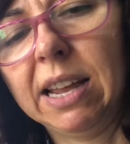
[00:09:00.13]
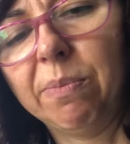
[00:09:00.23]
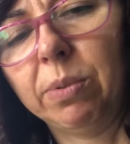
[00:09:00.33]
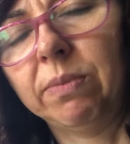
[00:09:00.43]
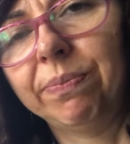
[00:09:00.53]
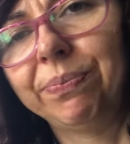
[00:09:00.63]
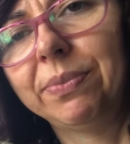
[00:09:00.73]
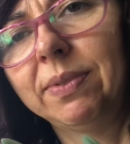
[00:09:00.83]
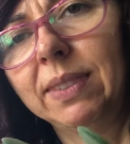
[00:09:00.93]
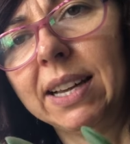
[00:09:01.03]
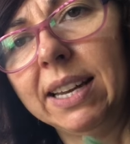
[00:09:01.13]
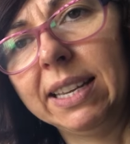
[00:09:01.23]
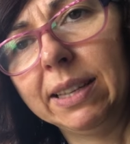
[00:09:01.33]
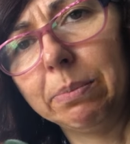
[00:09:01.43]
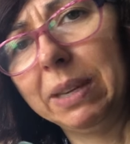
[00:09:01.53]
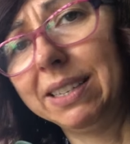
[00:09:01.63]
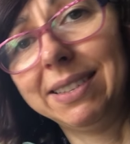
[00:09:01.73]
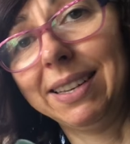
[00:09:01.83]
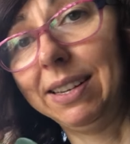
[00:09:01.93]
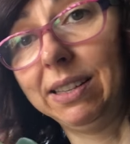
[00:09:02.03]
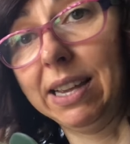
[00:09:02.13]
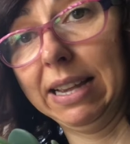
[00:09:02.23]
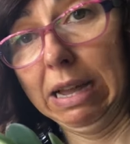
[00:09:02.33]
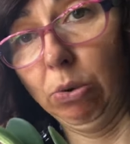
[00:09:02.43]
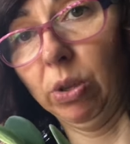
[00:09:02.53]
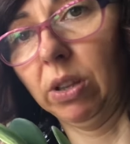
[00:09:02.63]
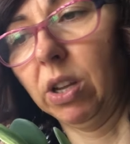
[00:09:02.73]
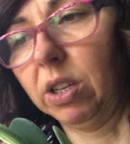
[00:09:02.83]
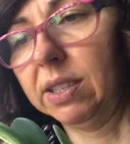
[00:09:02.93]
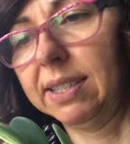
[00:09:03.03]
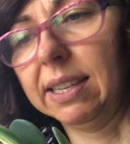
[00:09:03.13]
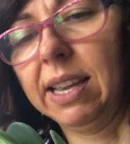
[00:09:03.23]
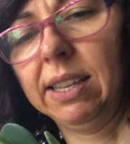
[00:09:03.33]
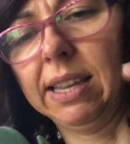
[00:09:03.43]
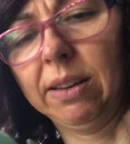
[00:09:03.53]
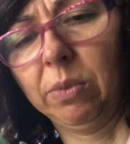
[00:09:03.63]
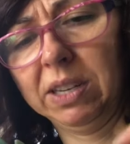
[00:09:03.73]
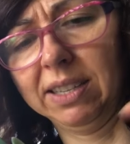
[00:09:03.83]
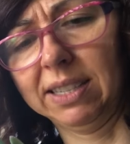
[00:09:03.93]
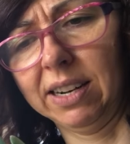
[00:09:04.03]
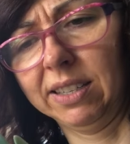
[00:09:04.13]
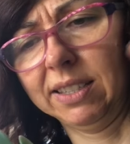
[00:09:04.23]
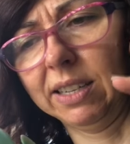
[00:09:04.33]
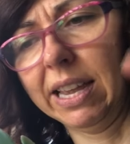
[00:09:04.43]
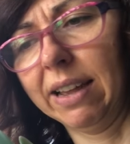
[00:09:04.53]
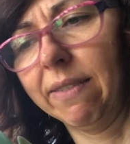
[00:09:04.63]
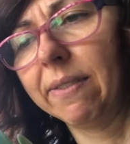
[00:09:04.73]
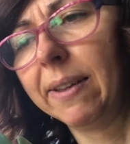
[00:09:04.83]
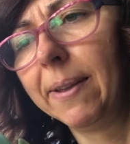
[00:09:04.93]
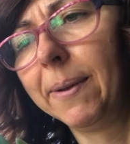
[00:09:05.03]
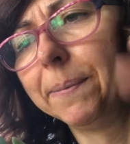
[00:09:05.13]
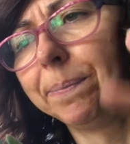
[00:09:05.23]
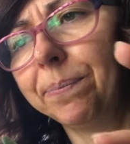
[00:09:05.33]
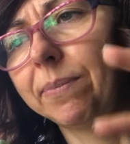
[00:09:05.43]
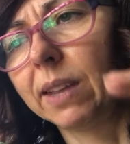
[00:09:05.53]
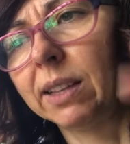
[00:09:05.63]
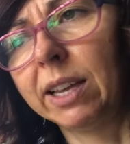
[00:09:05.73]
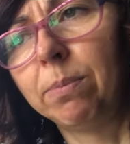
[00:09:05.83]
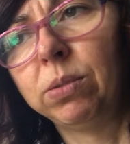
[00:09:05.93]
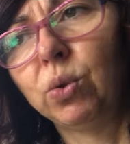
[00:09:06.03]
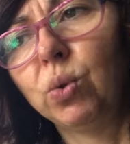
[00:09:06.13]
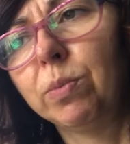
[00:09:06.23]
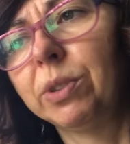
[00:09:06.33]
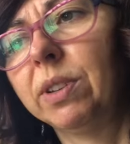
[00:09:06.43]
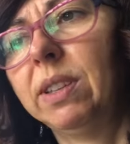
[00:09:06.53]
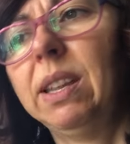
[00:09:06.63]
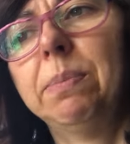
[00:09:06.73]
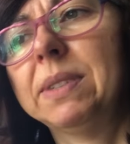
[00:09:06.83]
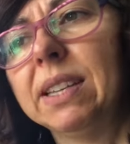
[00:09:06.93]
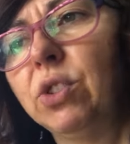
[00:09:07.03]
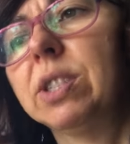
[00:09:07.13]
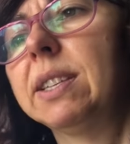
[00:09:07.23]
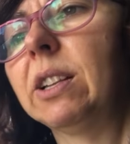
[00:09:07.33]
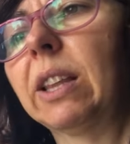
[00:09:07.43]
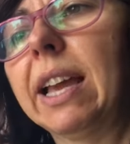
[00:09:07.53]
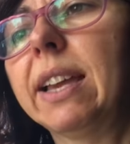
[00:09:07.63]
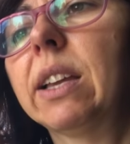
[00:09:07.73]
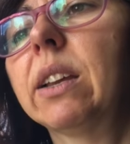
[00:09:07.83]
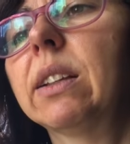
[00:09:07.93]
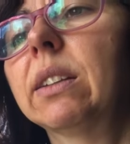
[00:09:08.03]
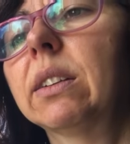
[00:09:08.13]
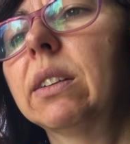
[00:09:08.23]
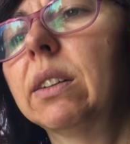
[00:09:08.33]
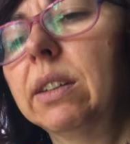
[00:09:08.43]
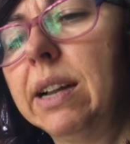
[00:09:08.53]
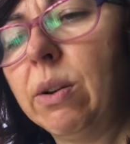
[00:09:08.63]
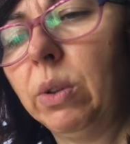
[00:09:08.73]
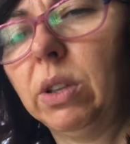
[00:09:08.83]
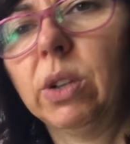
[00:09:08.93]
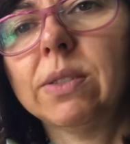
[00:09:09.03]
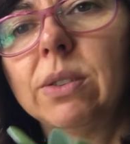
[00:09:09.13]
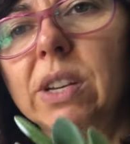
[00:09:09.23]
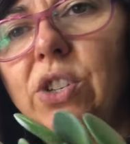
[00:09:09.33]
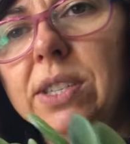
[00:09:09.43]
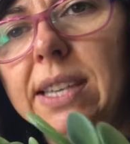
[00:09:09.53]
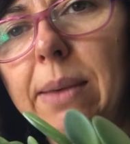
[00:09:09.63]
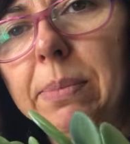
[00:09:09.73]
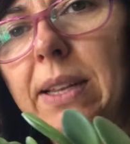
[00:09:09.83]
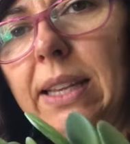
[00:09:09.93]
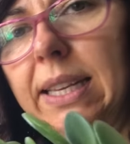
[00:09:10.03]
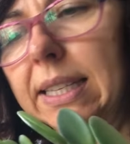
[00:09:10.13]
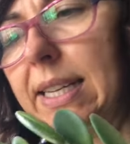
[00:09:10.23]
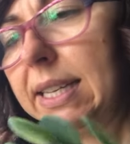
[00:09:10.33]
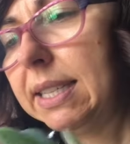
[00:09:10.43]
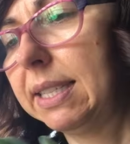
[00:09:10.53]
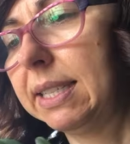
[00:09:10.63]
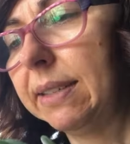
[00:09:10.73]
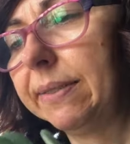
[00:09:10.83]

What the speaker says: up cutting them because I didn't like how it looks. And then when it starts to have like bloom on the tips, I just didn't like how it looks, so I just kept it like this.